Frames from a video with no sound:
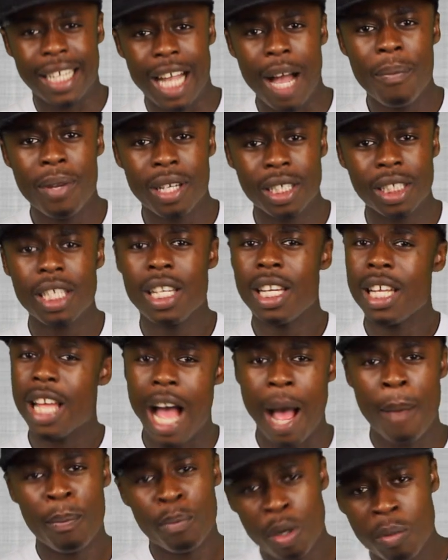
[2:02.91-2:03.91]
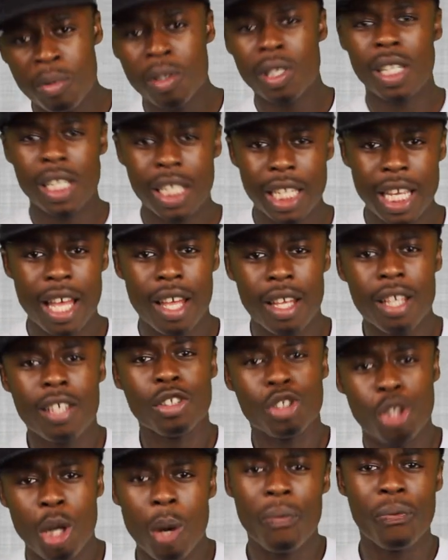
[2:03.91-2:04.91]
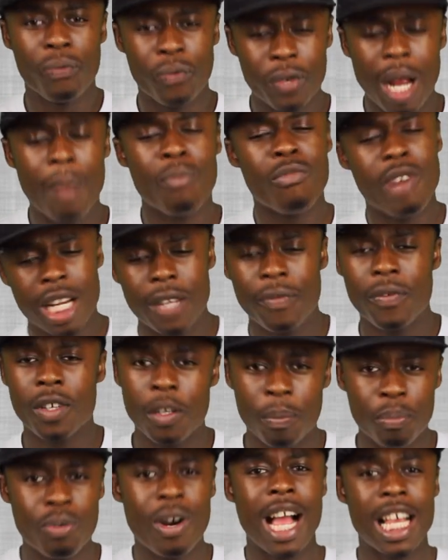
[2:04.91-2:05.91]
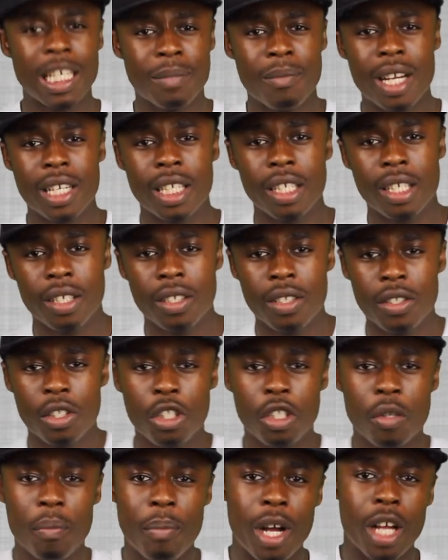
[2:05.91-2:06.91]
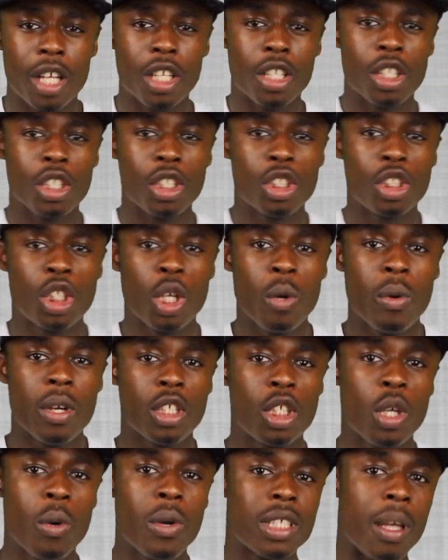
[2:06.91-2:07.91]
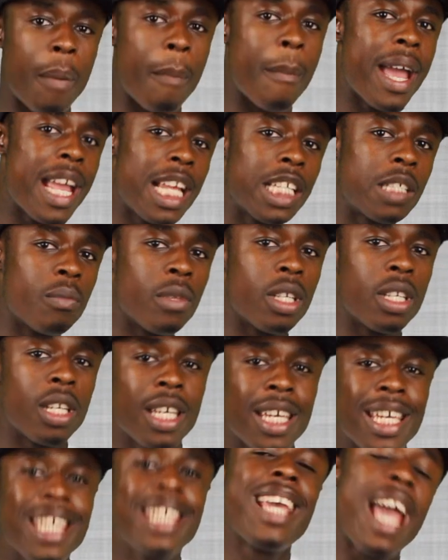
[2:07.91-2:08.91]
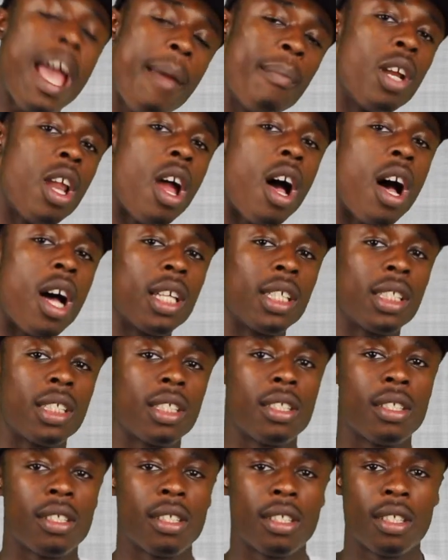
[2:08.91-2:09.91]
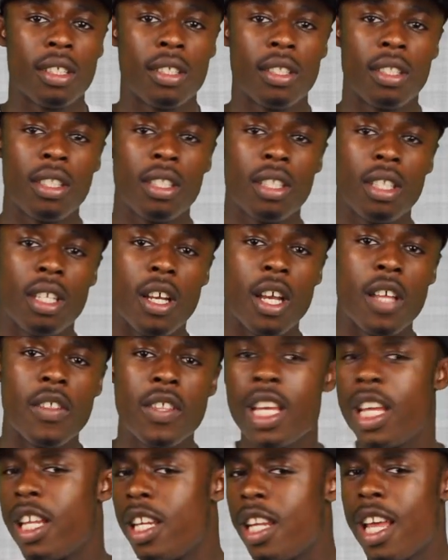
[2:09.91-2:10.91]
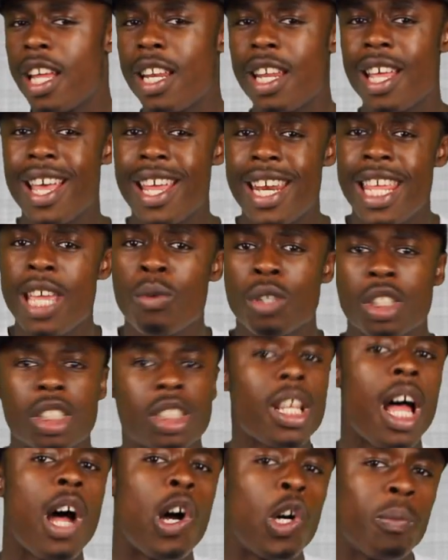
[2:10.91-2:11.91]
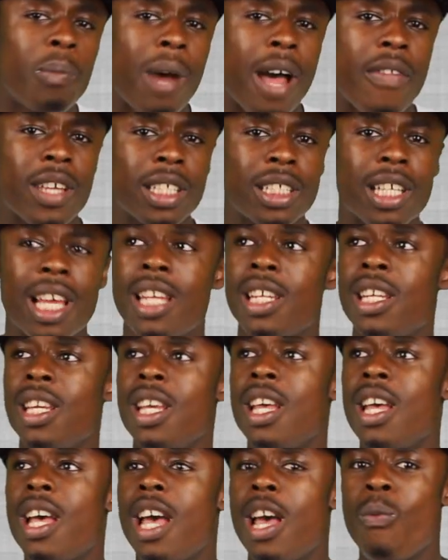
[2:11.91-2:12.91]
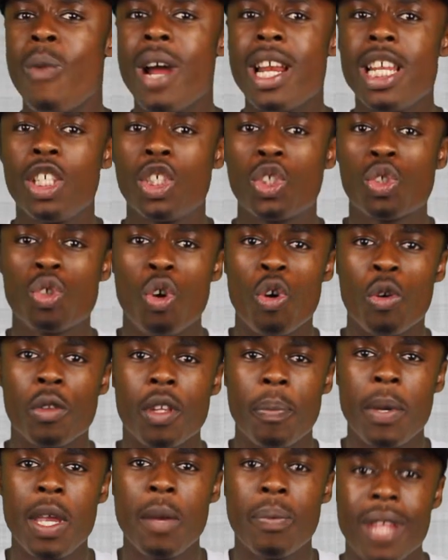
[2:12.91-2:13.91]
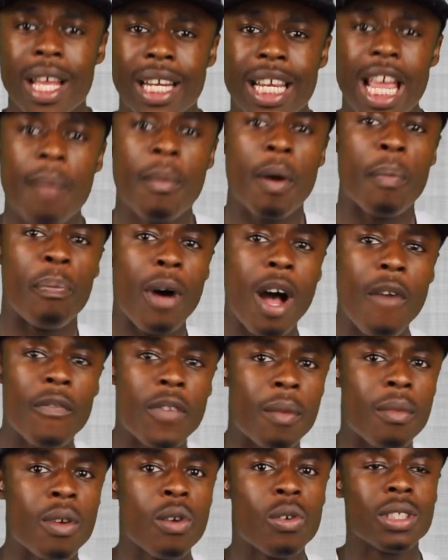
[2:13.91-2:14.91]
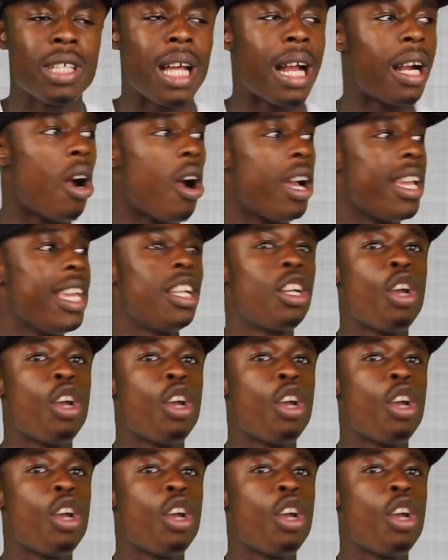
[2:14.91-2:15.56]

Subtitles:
cabbage, I'm probably gonna get top 3, I'm ready for the prize money. But to his amazement, he came last. And he was startled by this. And when he saw the people that came above him, he was like,